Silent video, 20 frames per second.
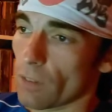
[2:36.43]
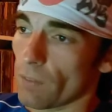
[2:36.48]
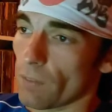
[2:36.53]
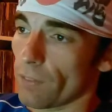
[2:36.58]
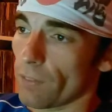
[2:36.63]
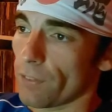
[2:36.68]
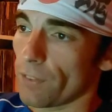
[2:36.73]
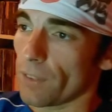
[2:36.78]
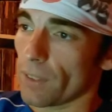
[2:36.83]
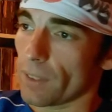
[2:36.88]

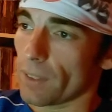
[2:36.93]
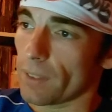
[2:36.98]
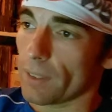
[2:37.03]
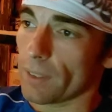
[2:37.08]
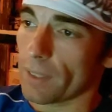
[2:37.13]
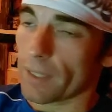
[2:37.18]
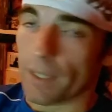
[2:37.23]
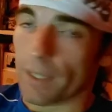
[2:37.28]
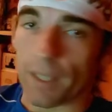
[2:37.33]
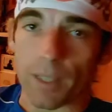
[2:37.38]

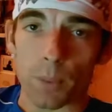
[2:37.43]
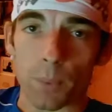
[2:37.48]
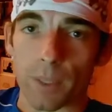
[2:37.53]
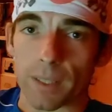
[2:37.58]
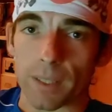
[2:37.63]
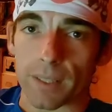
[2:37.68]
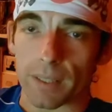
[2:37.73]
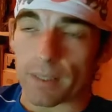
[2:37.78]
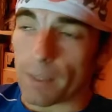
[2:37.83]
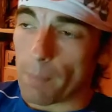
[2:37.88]
13k with a
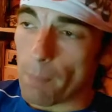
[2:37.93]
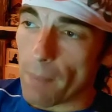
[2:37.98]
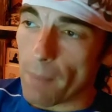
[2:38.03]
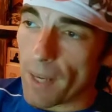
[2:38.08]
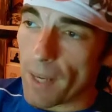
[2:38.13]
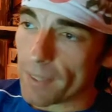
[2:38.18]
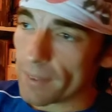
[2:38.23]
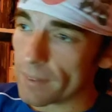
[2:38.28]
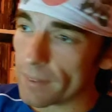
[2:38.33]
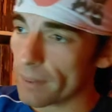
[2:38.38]

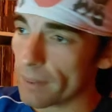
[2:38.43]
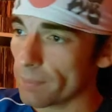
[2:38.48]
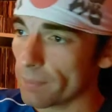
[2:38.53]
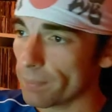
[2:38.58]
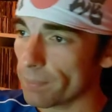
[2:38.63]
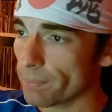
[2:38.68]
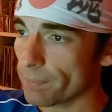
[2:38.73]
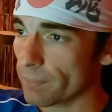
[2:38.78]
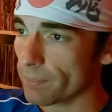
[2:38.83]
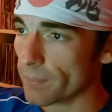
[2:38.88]
teammate,
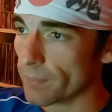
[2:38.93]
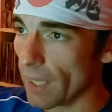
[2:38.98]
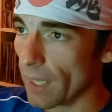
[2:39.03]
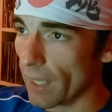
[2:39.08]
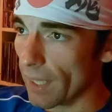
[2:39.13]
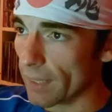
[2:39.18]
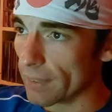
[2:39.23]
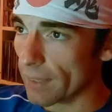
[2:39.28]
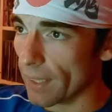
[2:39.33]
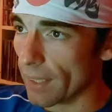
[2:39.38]

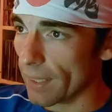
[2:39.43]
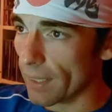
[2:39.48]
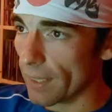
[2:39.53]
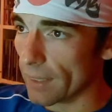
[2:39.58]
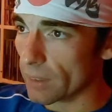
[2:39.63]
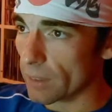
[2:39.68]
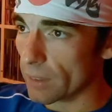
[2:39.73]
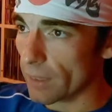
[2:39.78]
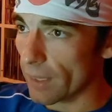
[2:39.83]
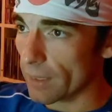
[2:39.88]
and then I
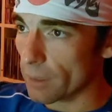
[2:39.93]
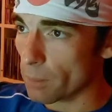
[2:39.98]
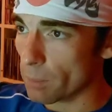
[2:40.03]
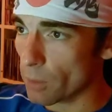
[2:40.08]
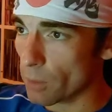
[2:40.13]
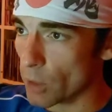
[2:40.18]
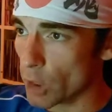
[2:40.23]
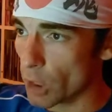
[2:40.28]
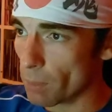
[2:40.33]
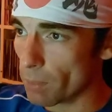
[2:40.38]
tried to
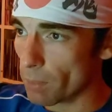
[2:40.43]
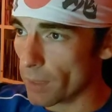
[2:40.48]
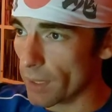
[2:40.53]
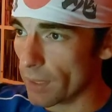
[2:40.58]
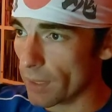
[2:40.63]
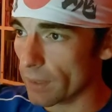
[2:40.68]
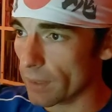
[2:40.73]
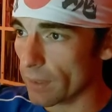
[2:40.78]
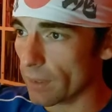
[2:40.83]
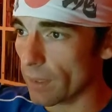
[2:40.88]
push a
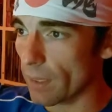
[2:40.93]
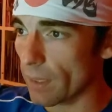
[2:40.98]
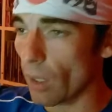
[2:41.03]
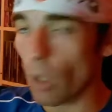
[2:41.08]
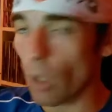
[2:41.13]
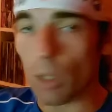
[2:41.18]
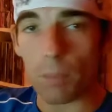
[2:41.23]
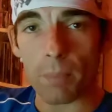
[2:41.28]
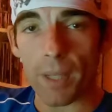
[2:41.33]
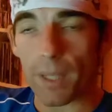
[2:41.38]
bit
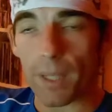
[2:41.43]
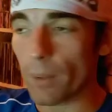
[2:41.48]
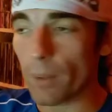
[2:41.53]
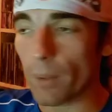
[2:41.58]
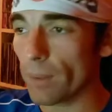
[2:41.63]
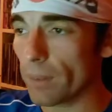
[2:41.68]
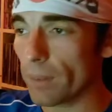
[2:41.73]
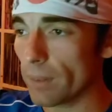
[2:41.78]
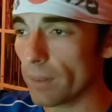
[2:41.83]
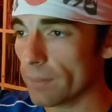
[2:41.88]
on my
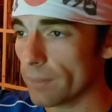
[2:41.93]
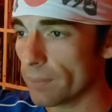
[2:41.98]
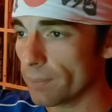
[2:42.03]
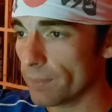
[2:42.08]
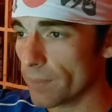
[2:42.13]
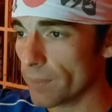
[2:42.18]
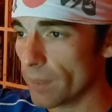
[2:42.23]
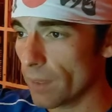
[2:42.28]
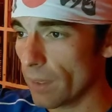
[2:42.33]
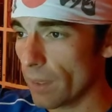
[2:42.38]
own,
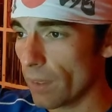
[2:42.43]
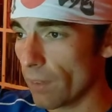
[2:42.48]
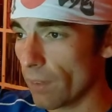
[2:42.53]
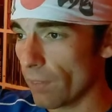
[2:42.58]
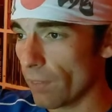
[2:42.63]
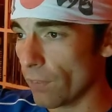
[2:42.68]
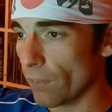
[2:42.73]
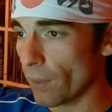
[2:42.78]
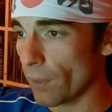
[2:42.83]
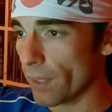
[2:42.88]

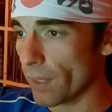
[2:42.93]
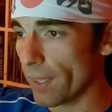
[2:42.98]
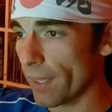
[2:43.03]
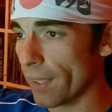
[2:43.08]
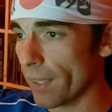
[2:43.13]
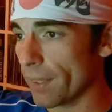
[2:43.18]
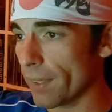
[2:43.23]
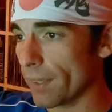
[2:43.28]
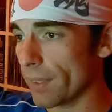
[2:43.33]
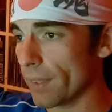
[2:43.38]

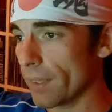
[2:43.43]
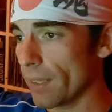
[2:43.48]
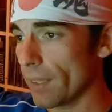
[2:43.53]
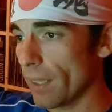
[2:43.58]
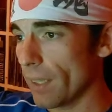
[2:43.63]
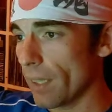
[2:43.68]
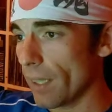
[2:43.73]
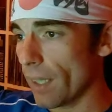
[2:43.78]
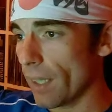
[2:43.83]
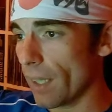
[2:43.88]
4k
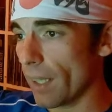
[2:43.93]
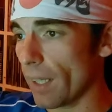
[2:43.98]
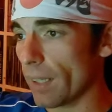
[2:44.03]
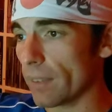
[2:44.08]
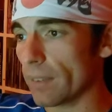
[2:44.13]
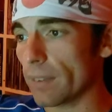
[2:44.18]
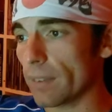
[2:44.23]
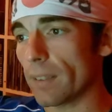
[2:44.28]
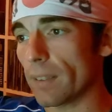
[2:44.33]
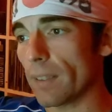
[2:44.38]
at
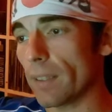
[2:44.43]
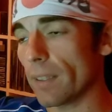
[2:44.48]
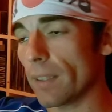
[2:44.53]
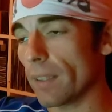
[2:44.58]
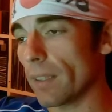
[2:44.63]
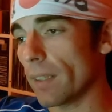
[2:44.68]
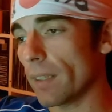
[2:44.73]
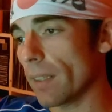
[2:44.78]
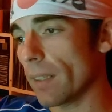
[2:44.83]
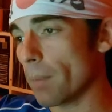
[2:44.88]

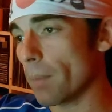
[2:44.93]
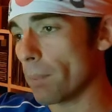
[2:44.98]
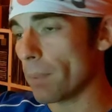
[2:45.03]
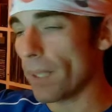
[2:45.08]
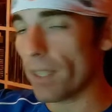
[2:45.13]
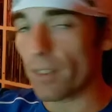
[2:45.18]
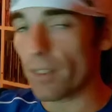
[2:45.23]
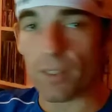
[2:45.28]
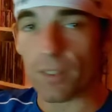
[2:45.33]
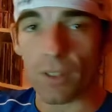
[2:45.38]
a
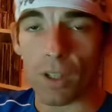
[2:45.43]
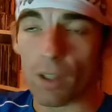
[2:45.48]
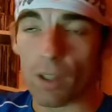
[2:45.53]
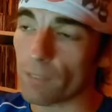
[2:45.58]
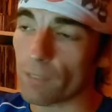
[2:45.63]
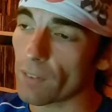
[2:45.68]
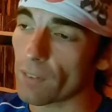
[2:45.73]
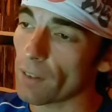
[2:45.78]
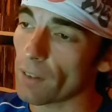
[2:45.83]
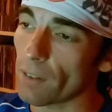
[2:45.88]
pace of
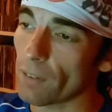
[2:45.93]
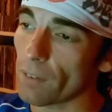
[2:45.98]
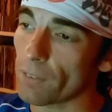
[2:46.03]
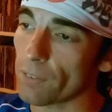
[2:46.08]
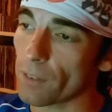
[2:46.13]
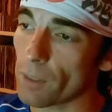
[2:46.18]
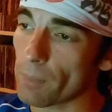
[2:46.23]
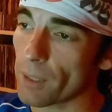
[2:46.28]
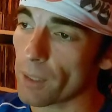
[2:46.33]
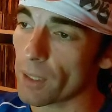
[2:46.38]
3
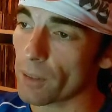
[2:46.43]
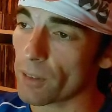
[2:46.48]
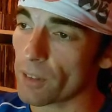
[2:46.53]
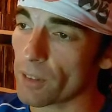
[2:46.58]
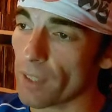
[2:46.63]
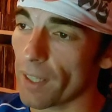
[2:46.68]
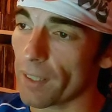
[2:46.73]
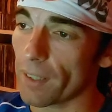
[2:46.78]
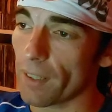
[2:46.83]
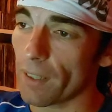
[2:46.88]
minutes
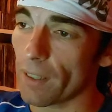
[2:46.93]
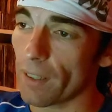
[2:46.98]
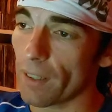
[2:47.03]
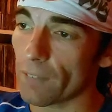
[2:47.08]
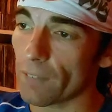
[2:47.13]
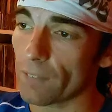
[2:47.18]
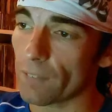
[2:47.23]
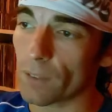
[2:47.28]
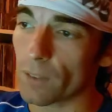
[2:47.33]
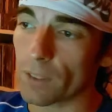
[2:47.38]
and
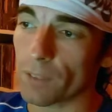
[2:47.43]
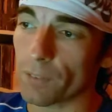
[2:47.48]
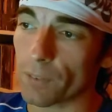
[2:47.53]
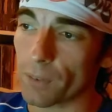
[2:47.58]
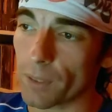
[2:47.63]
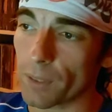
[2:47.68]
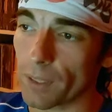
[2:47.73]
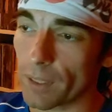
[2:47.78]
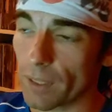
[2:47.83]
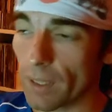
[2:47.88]

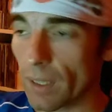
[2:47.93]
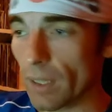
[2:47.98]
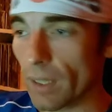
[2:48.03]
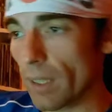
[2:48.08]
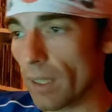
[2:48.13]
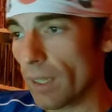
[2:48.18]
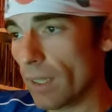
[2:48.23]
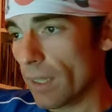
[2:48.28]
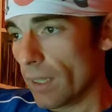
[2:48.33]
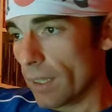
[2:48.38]
43
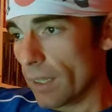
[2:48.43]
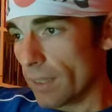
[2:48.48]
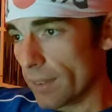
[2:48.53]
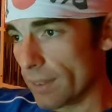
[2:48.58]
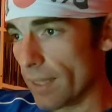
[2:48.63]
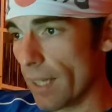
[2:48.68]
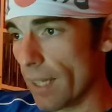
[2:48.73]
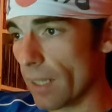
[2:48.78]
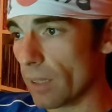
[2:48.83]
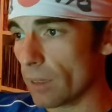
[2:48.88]

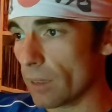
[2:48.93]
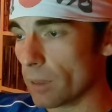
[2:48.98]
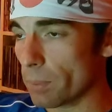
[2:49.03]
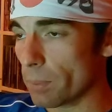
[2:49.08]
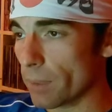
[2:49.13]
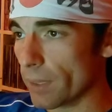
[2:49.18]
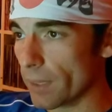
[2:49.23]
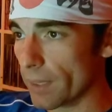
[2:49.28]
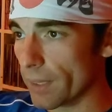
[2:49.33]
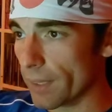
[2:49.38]
seconds per
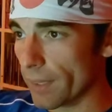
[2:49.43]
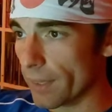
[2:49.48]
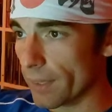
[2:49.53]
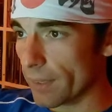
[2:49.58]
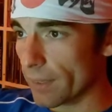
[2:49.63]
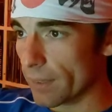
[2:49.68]
k.